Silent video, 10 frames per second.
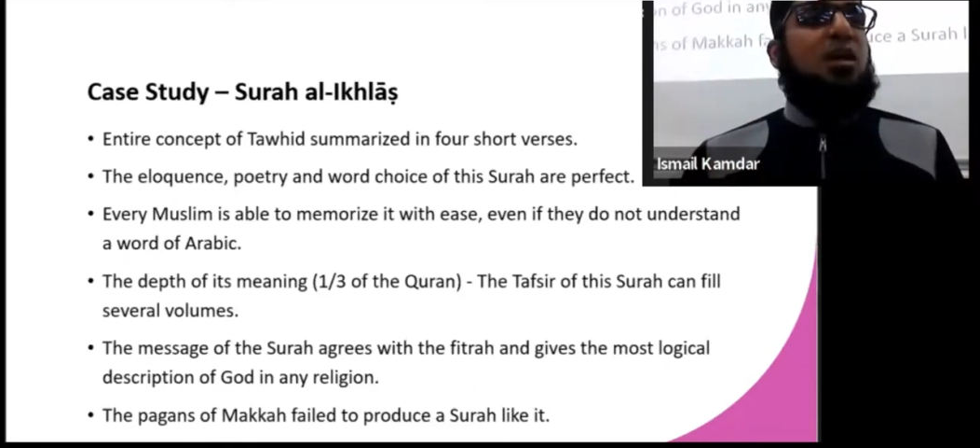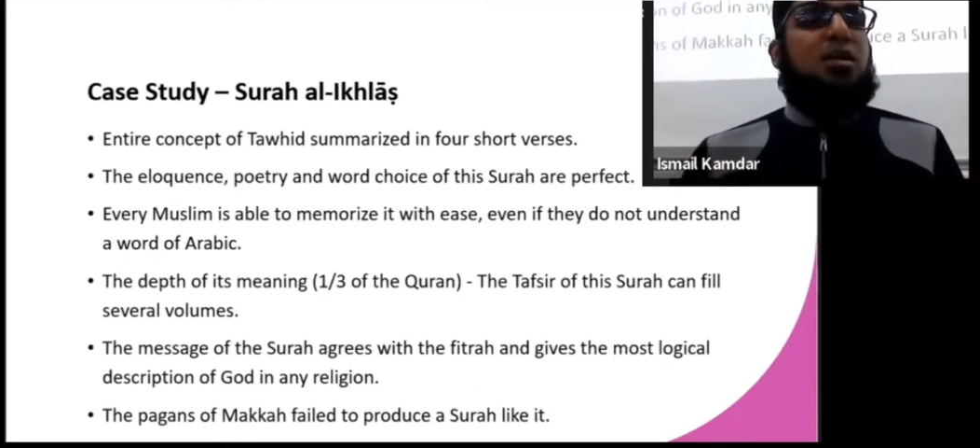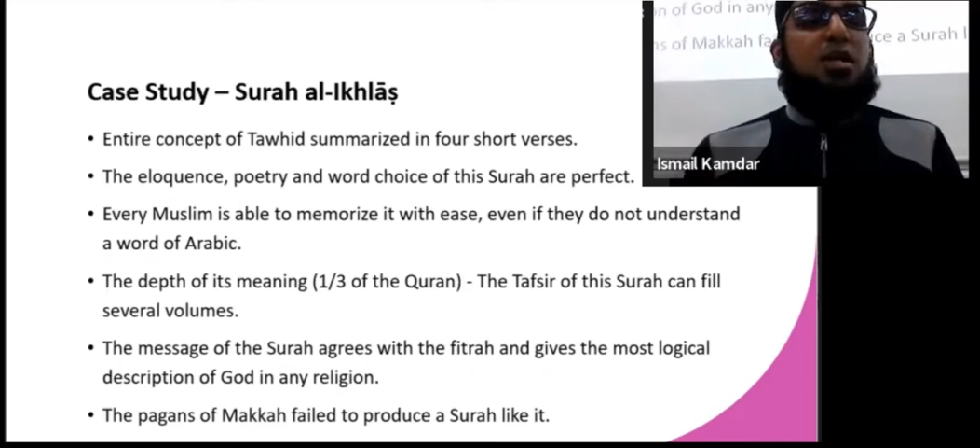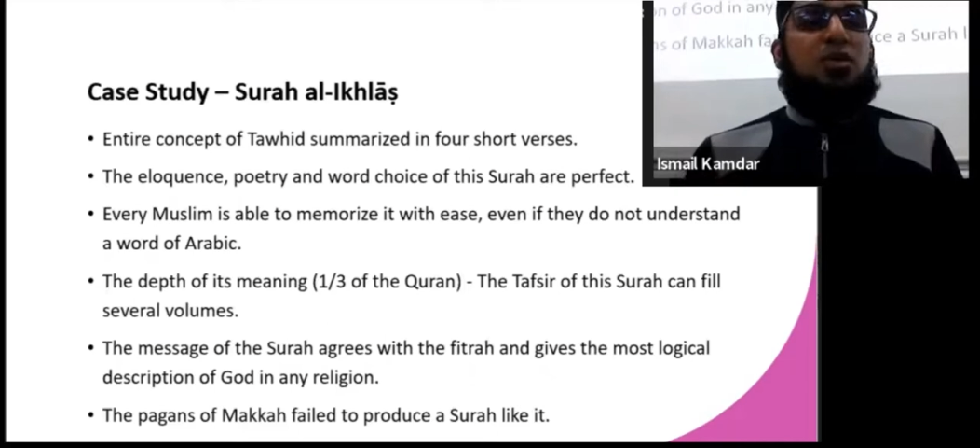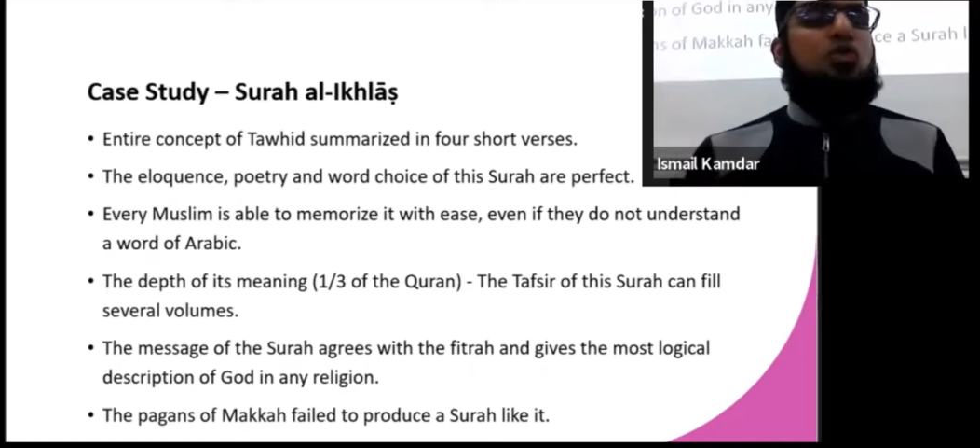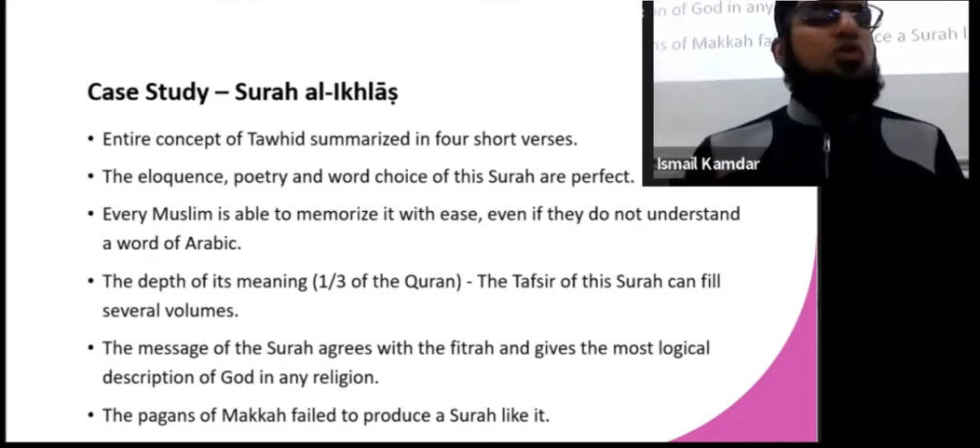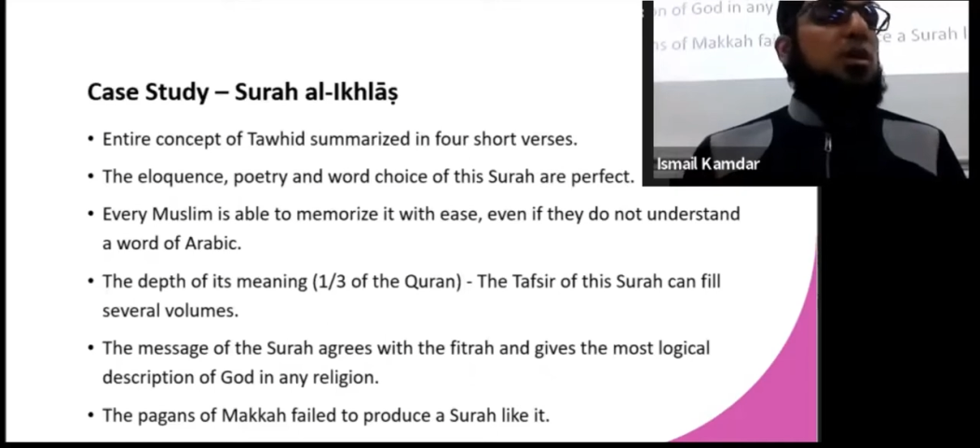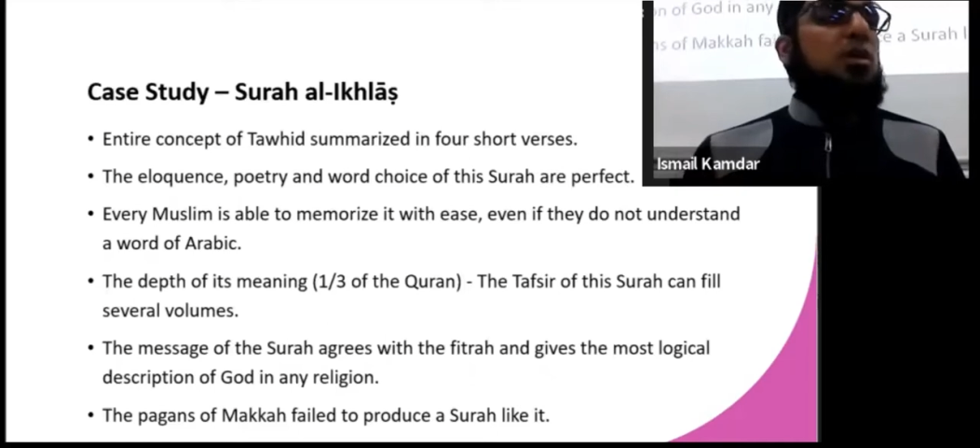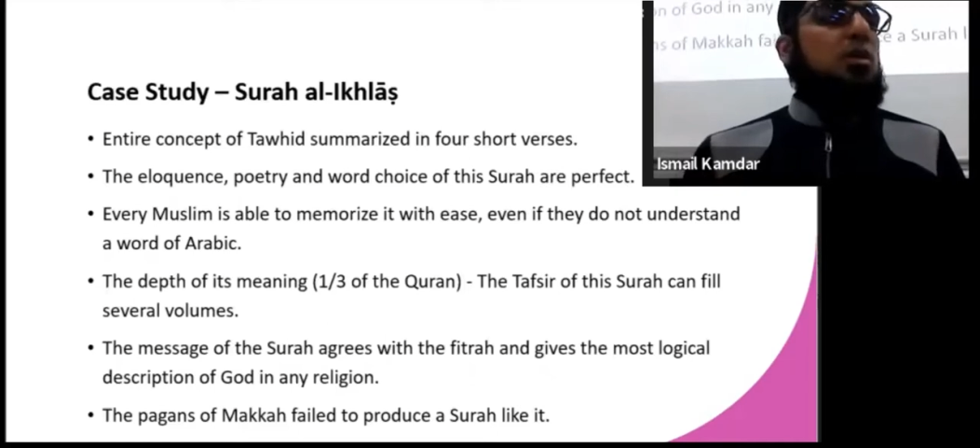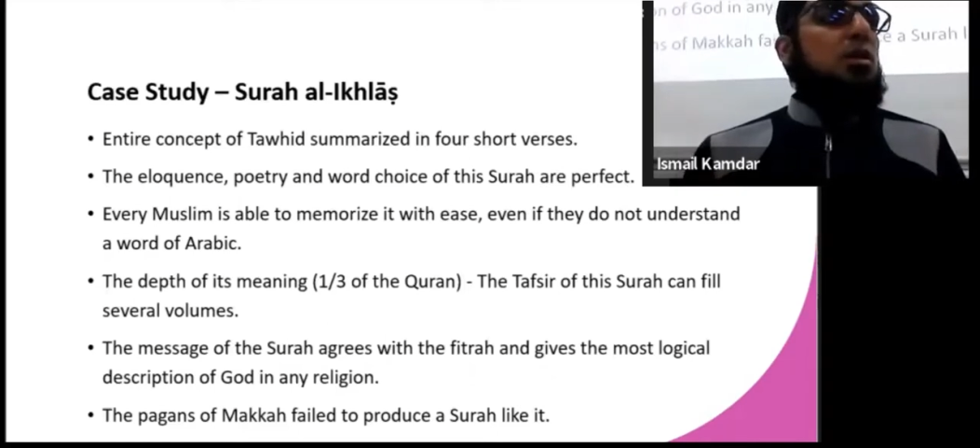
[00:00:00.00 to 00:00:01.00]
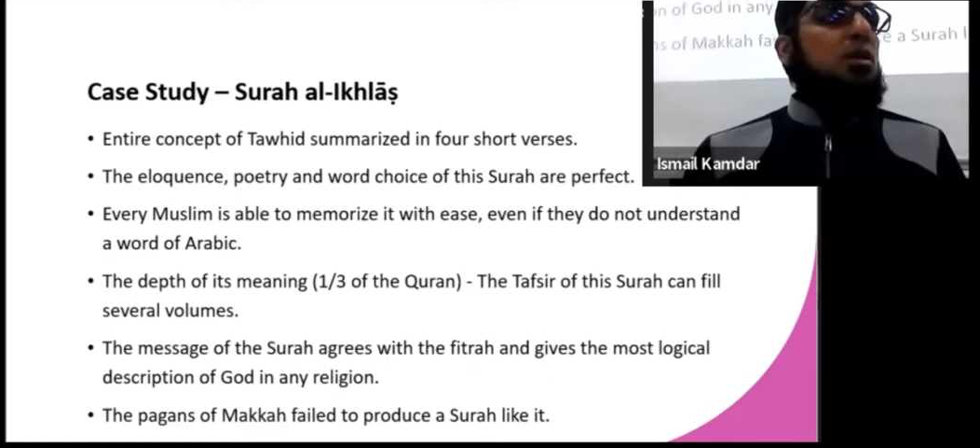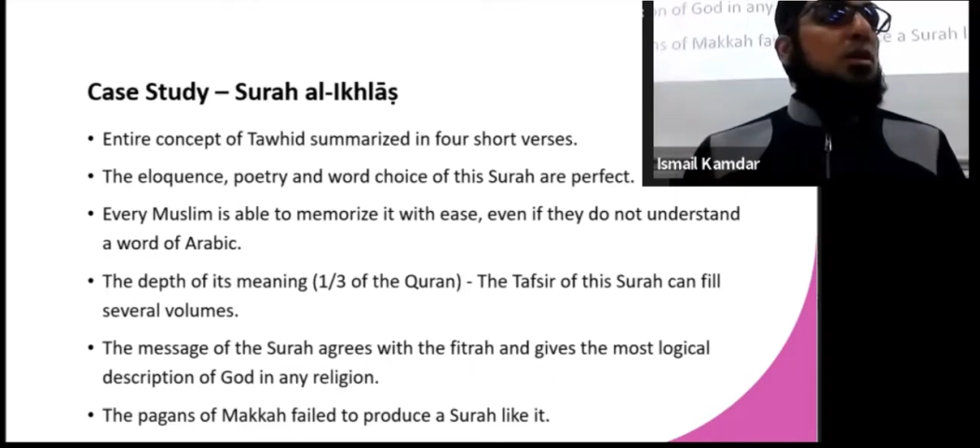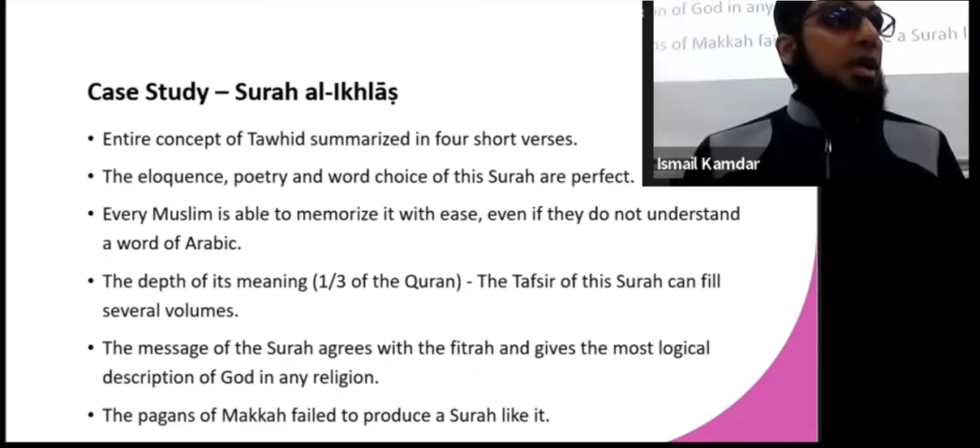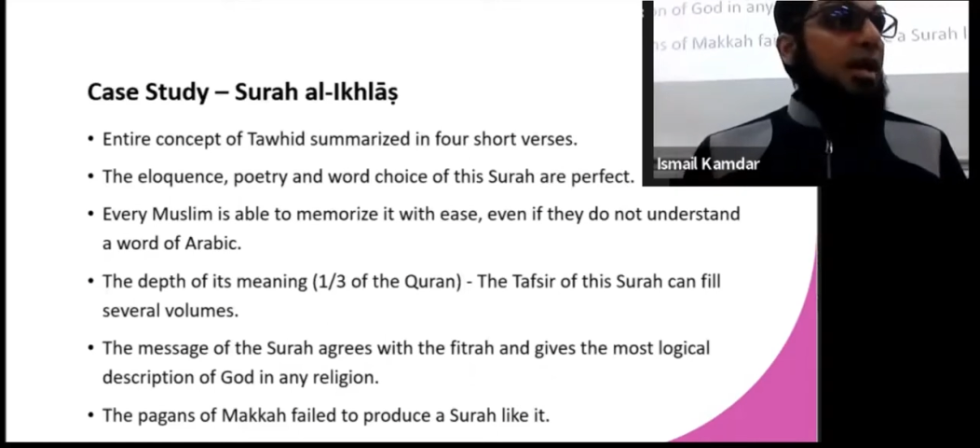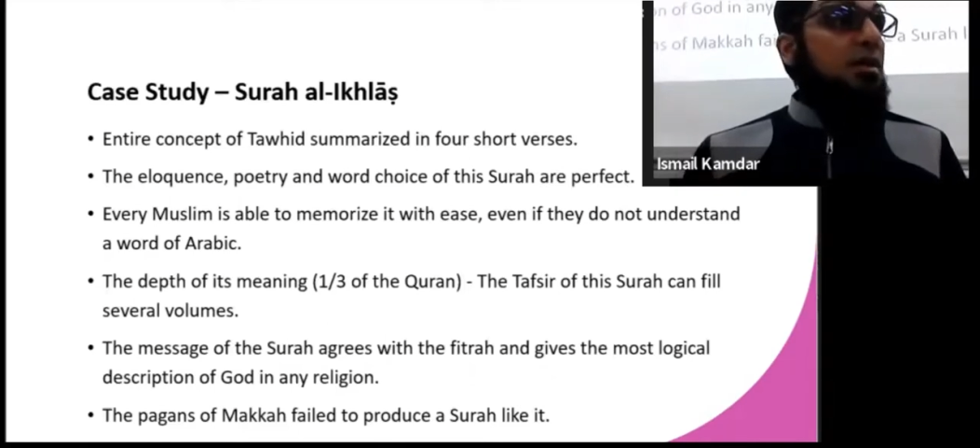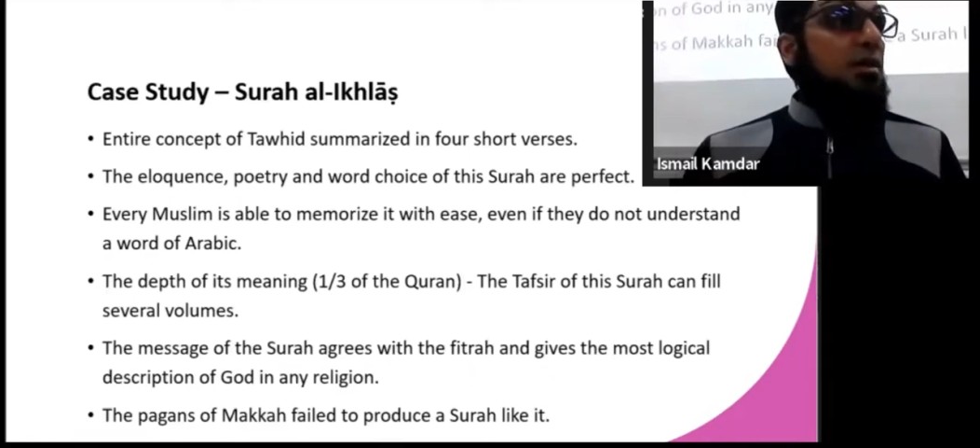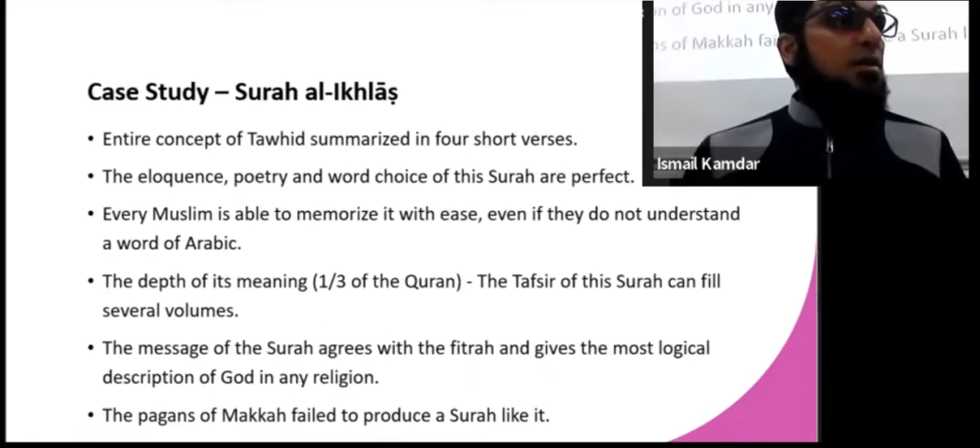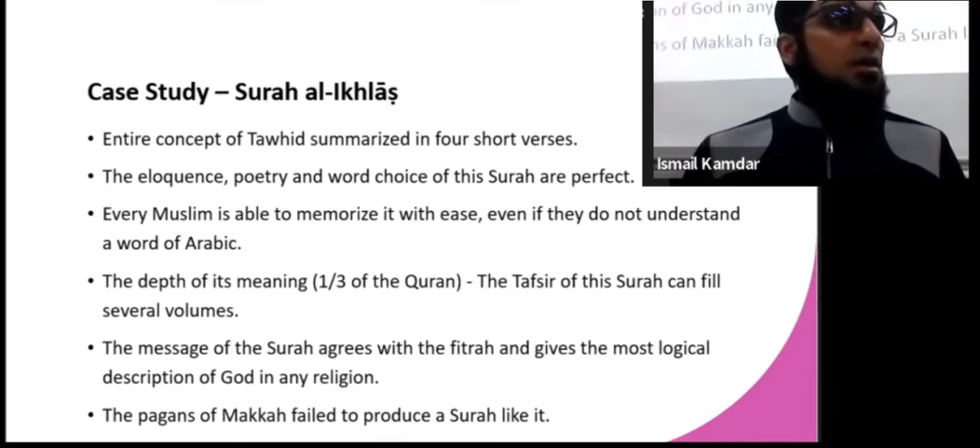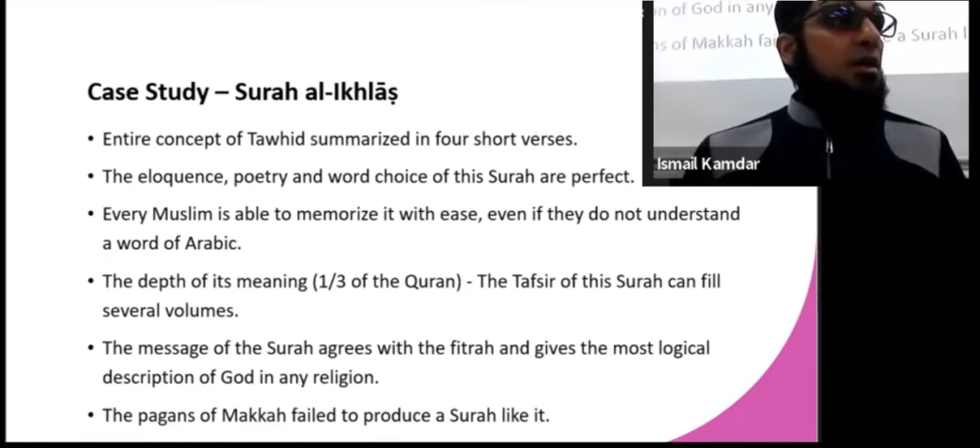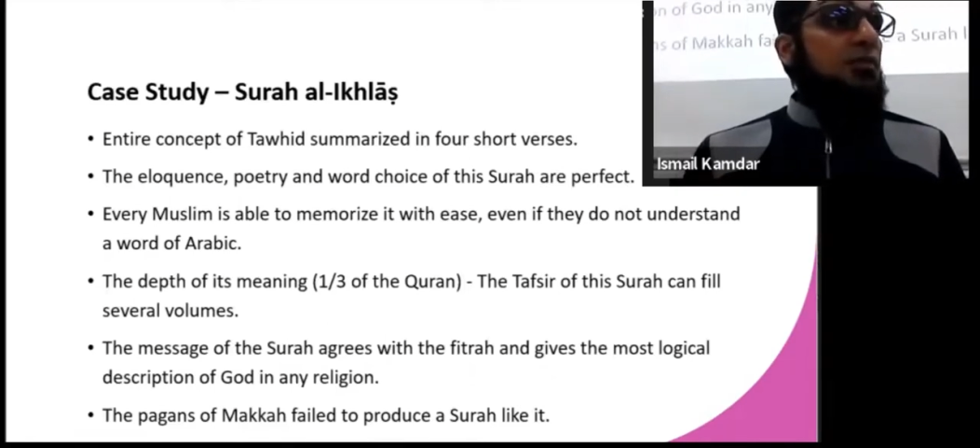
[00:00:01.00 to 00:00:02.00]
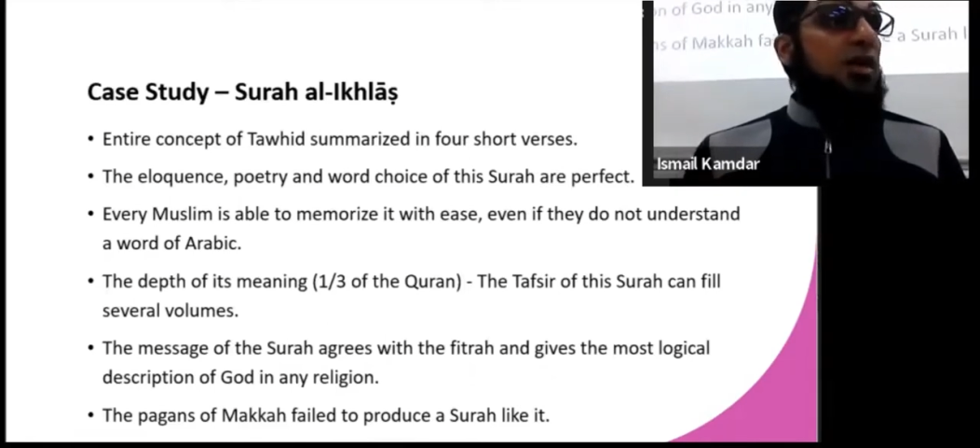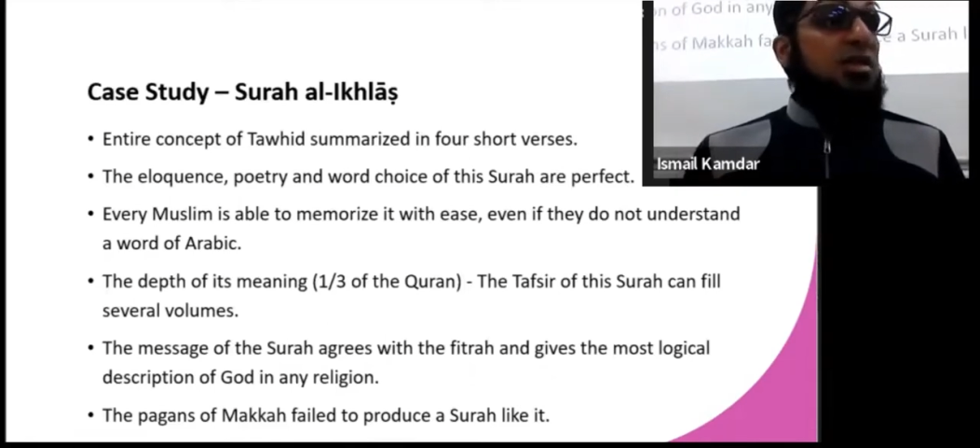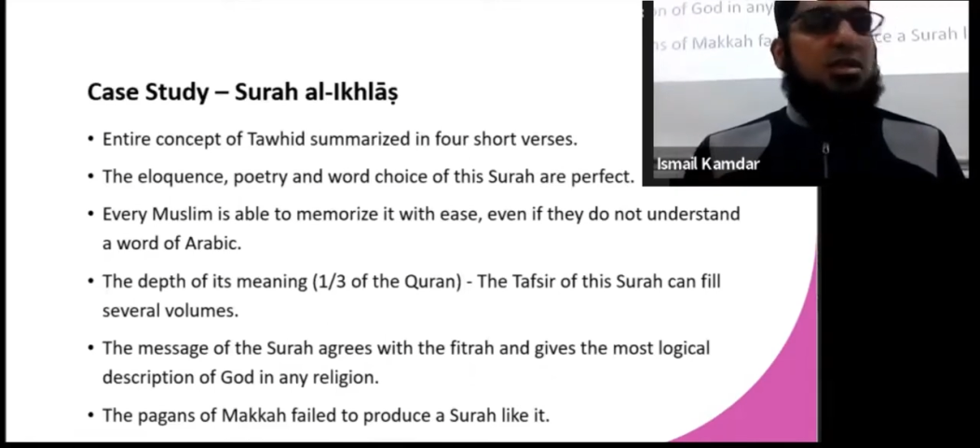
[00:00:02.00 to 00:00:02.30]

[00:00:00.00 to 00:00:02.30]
that a human can invent.